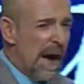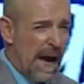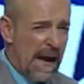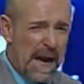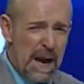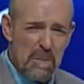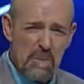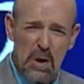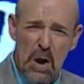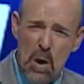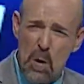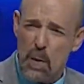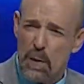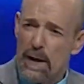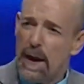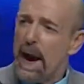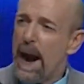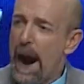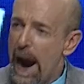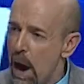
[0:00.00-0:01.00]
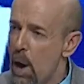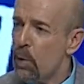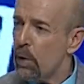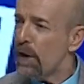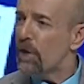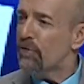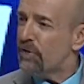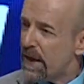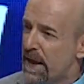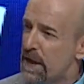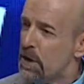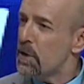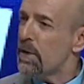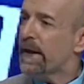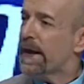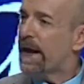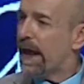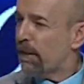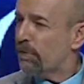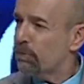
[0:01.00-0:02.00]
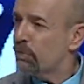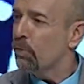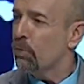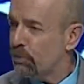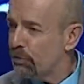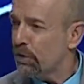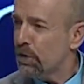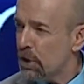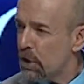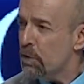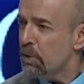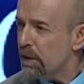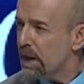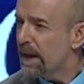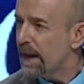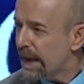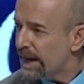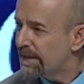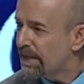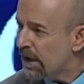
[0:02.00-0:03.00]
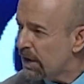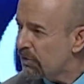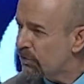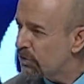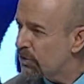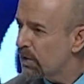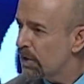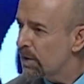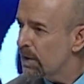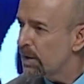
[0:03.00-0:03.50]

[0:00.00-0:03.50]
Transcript: And I'm going, how is he gonna get through security like this?